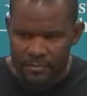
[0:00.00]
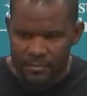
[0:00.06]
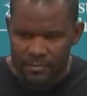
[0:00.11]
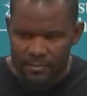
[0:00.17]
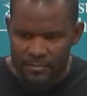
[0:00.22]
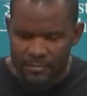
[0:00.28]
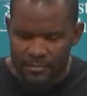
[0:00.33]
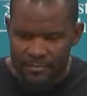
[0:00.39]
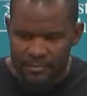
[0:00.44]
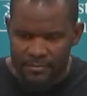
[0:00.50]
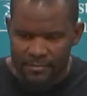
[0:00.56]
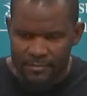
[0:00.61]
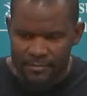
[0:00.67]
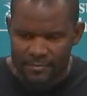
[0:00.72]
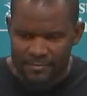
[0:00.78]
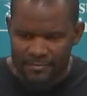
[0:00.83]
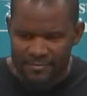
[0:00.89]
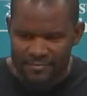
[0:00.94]

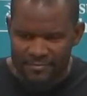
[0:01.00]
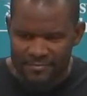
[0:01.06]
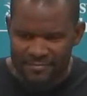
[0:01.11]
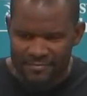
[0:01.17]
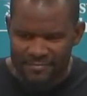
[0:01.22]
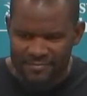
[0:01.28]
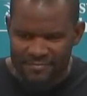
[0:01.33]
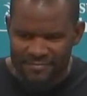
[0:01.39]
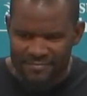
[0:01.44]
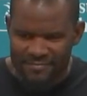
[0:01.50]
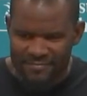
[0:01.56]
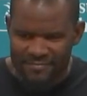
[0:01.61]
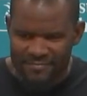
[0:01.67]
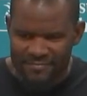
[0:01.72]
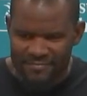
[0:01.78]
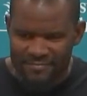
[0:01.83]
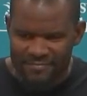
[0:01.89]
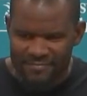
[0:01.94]

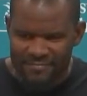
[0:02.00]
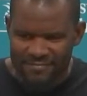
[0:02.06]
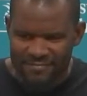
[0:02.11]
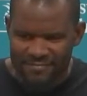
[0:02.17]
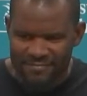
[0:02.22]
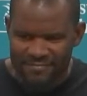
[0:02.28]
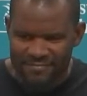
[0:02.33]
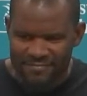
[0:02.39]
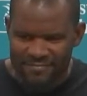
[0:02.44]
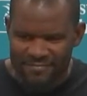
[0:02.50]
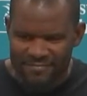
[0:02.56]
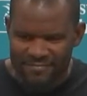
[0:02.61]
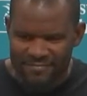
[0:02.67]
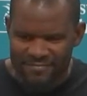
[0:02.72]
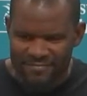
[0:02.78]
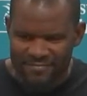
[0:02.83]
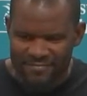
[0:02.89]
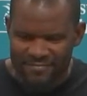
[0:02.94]

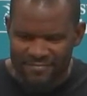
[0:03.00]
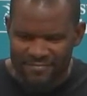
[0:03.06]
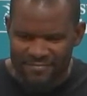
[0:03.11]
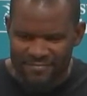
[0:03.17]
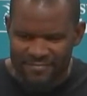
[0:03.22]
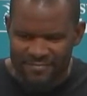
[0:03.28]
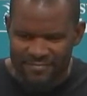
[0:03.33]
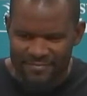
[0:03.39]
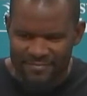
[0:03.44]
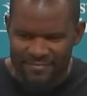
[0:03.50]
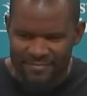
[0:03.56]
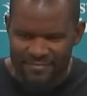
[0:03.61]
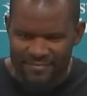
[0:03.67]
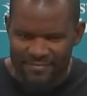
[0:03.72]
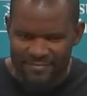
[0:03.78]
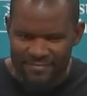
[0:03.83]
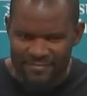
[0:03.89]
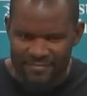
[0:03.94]
Nothing is said.